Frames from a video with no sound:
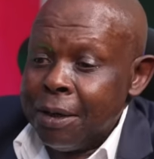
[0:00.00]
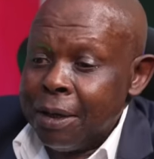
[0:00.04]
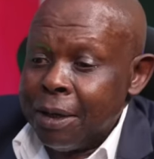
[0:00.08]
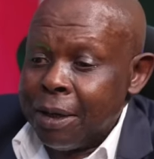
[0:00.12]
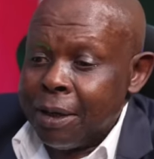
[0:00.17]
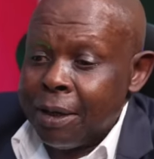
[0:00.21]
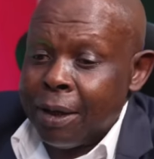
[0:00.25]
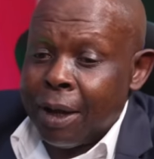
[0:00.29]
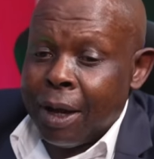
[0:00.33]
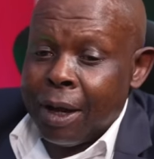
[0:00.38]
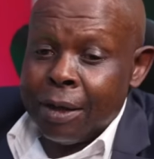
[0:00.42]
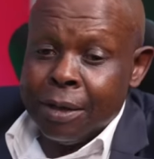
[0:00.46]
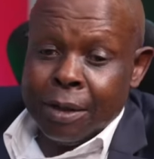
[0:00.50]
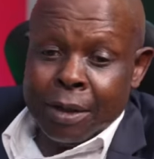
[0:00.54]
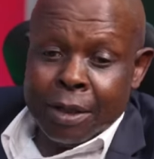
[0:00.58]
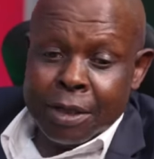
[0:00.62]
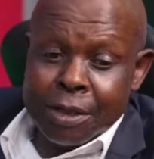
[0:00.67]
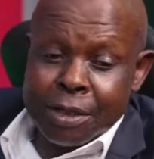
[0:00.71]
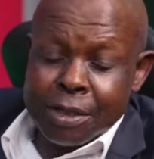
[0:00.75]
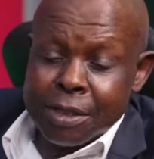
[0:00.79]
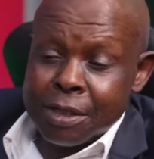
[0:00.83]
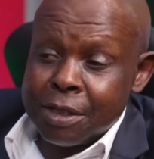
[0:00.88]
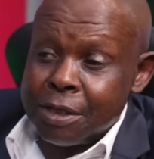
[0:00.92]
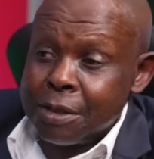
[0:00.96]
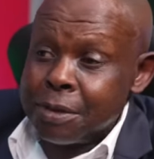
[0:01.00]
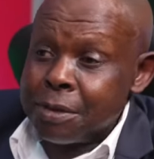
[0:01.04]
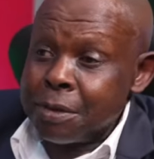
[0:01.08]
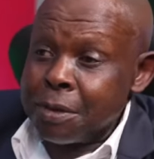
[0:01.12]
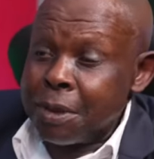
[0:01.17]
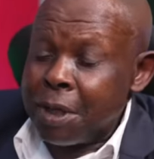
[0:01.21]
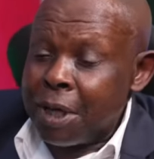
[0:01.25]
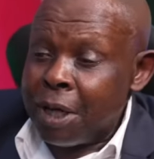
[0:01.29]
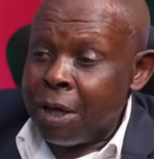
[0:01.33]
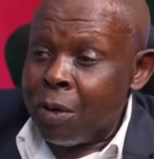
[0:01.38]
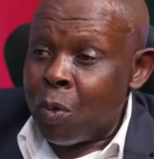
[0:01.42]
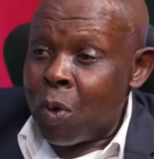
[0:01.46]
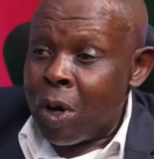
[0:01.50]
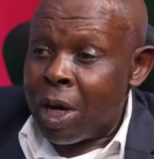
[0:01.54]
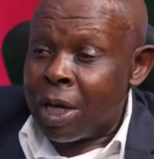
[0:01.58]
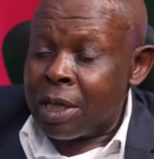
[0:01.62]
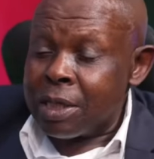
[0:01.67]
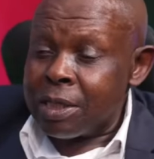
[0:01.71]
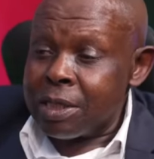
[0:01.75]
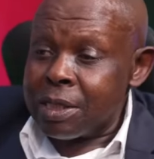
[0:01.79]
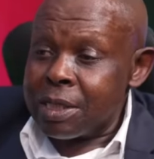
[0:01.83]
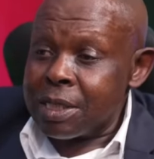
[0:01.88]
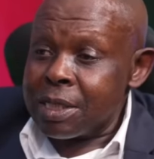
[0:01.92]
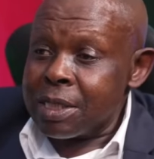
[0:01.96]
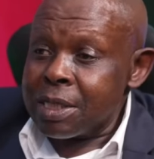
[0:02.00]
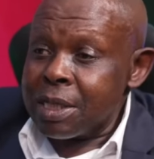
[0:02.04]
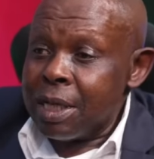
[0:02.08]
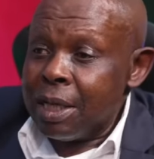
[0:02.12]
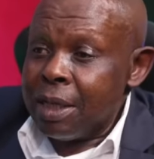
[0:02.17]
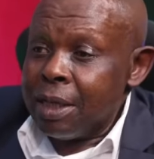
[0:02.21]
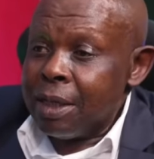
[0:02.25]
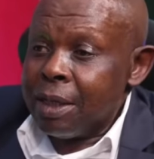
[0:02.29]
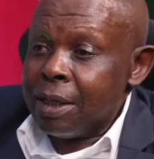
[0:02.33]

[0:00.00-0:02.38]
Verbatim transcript: And I listened to her once,